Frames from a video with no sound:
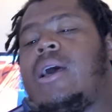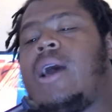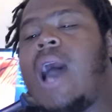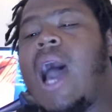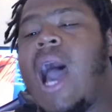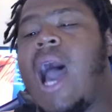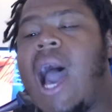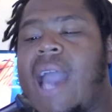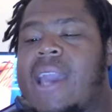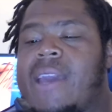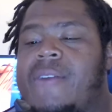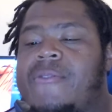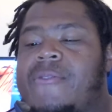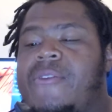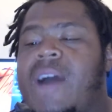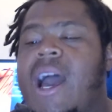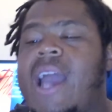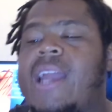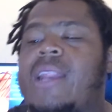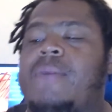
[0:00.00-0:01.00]
I
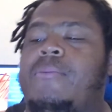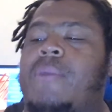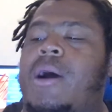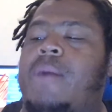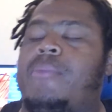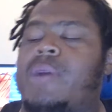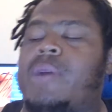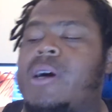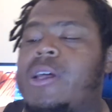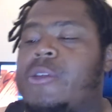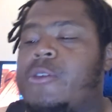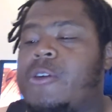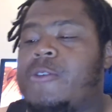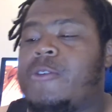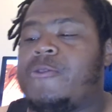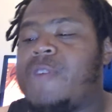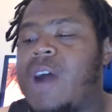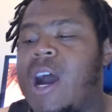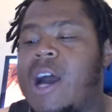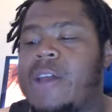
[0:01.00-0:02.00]
invited my mother
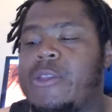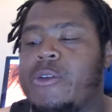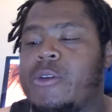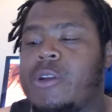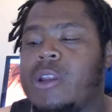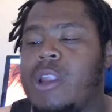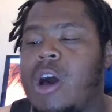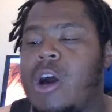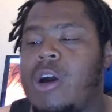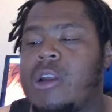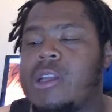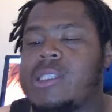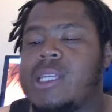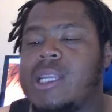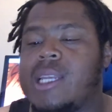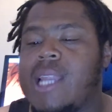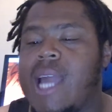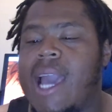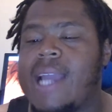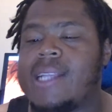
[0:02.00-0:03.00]
and father-in-law to
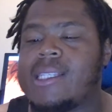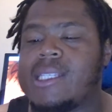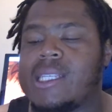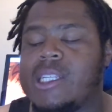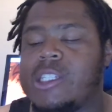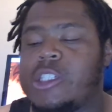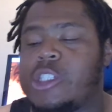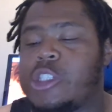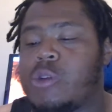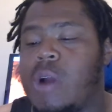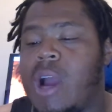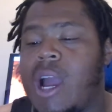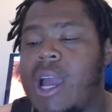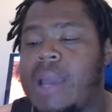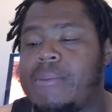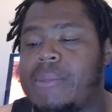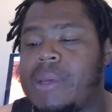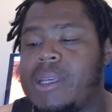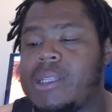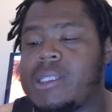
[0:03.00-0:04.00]
tonight's
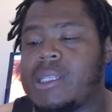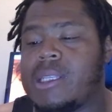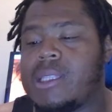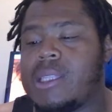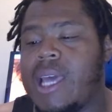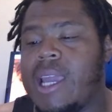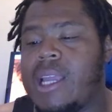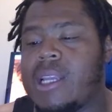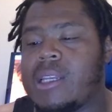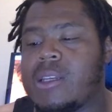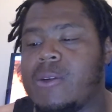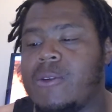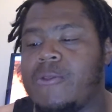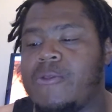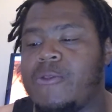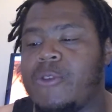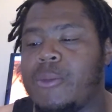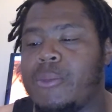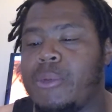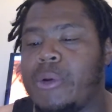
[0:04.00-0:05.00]
enshrinement to thank them
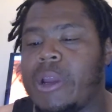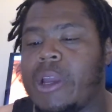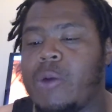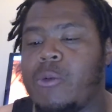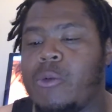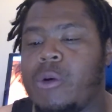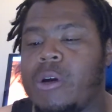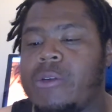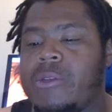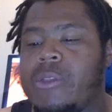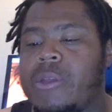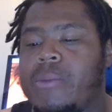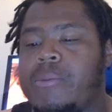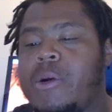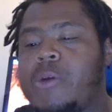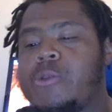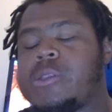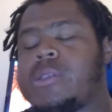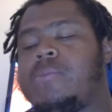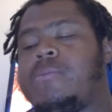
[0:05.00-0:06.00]
for bringing one of the
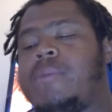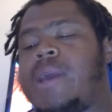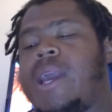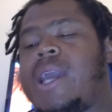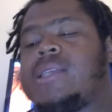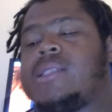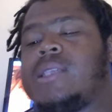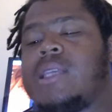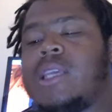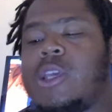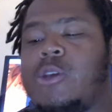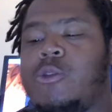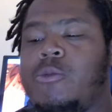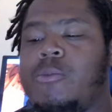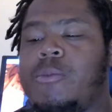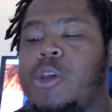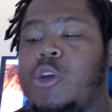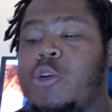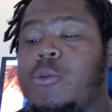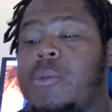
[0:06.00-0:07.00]
most amazing
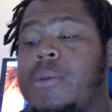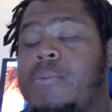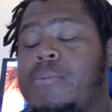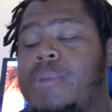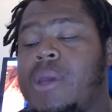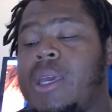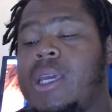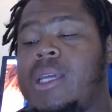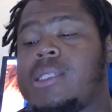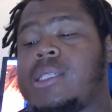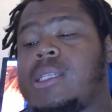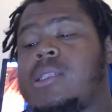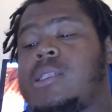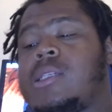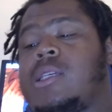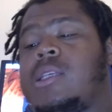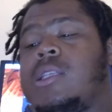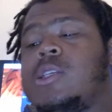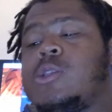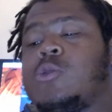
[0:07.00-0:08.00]
human beings
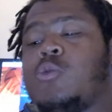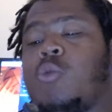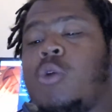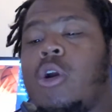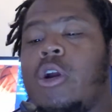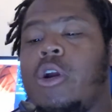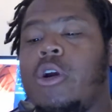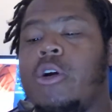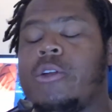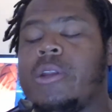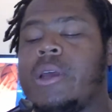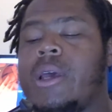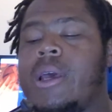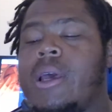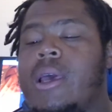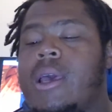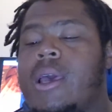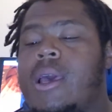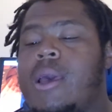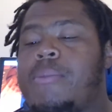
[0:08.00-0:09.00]
into this world.
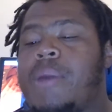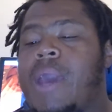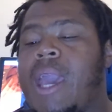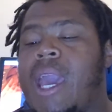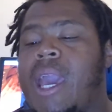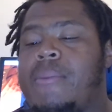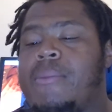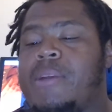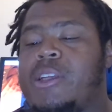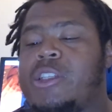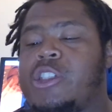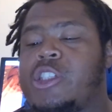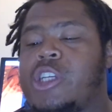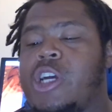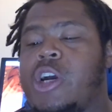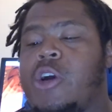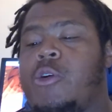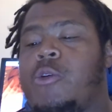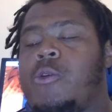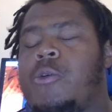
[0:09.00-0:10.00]
Pam and
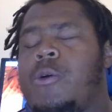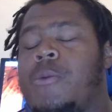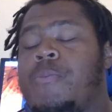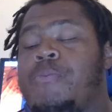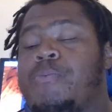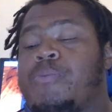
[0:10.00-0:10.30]
Joe,